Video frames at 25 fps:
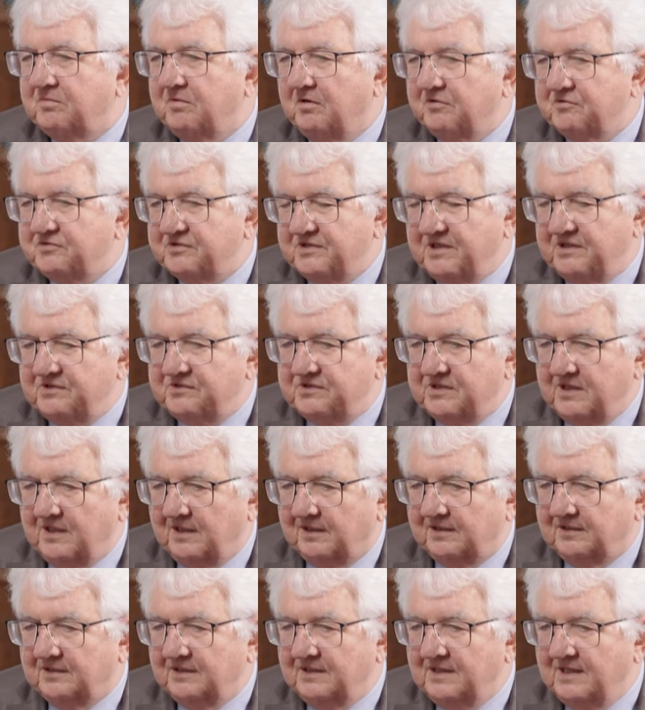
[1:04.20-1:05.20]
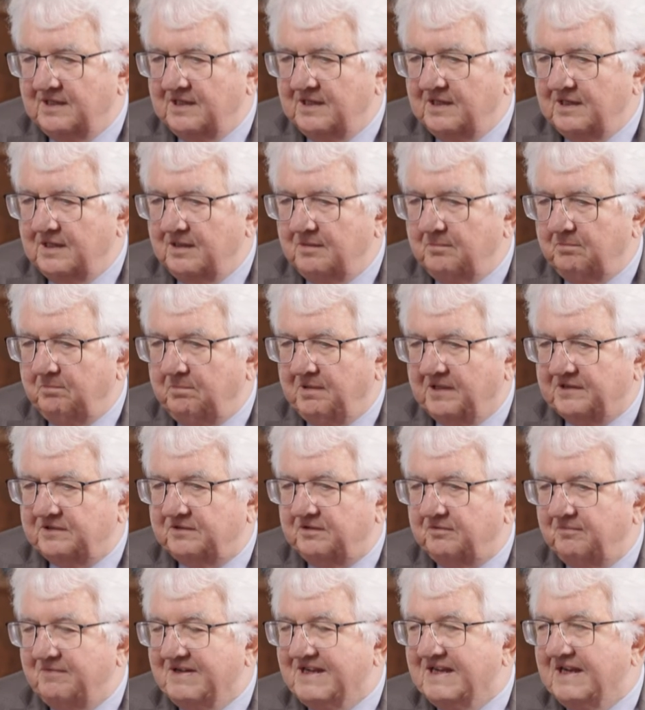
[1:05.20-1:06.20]
growth this year,
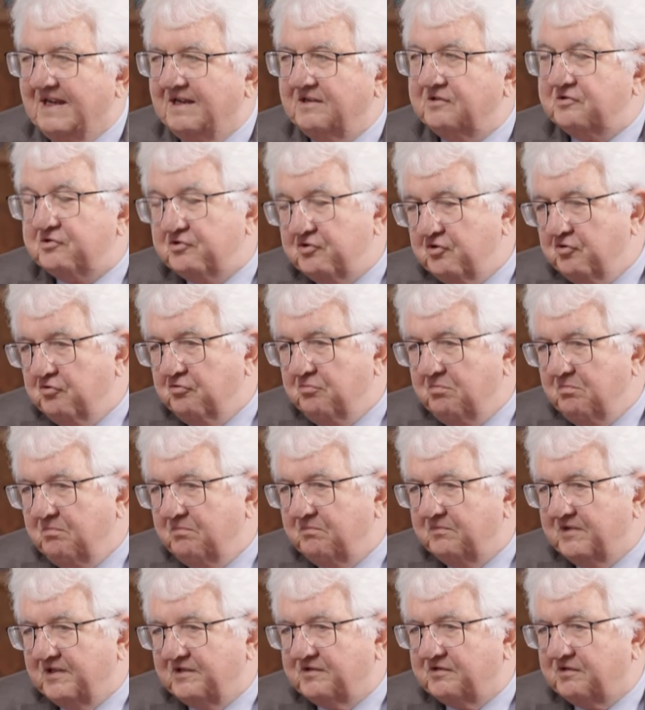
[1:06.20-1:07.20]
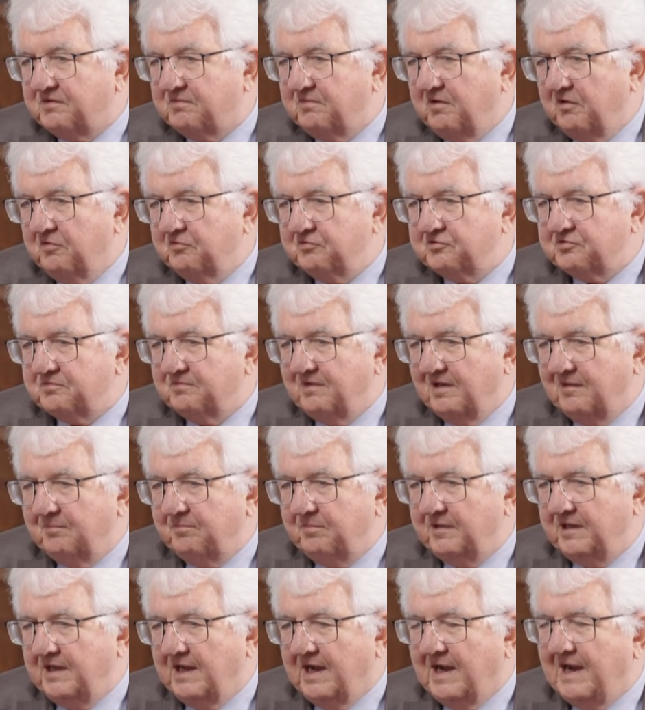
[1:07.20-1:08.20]
but we assume that growth will
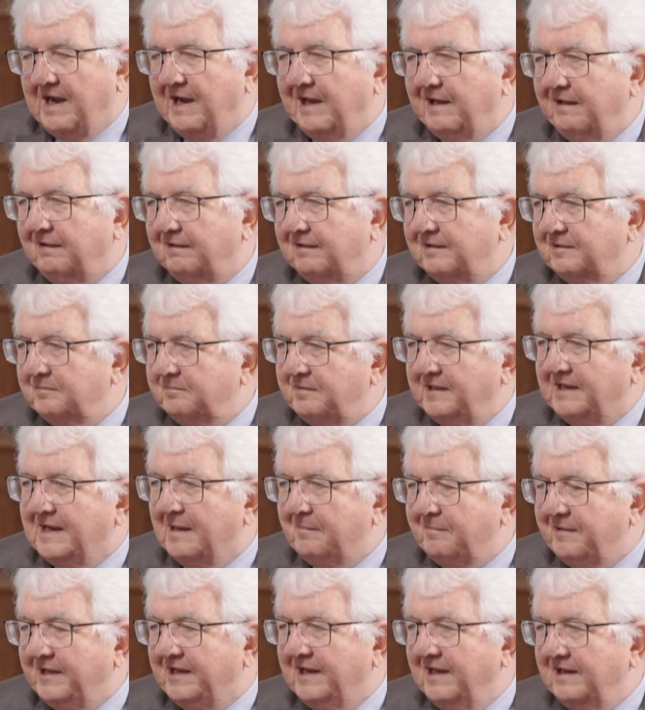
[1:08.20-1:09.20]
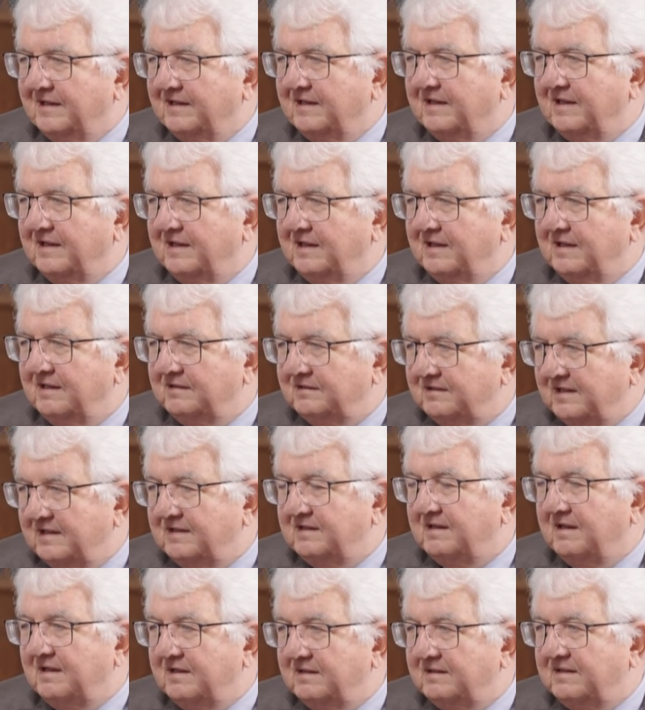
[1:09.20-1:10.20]
be higher and pick up again
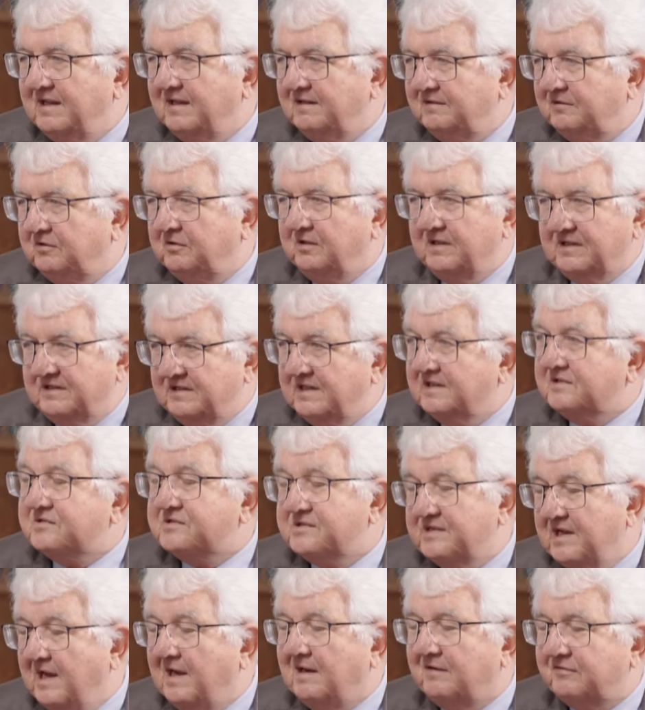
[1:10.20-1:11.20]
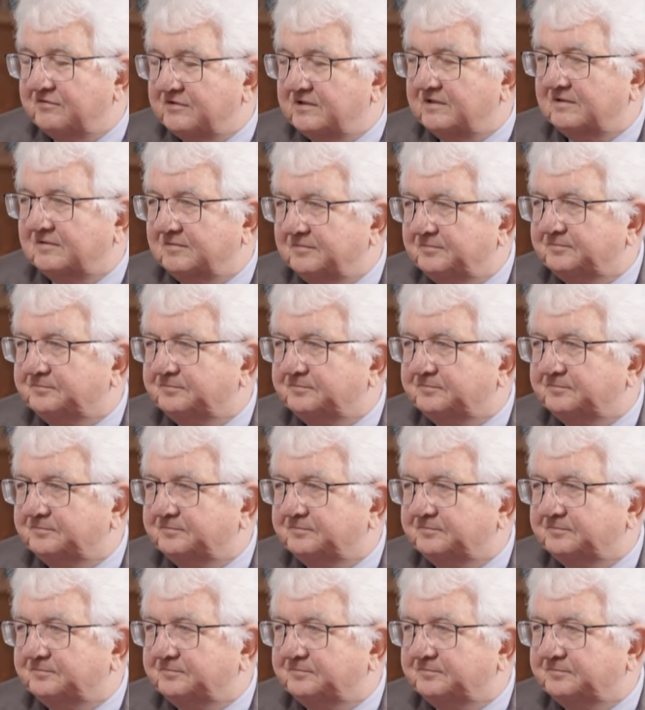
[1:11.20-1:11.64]
the years thereafter.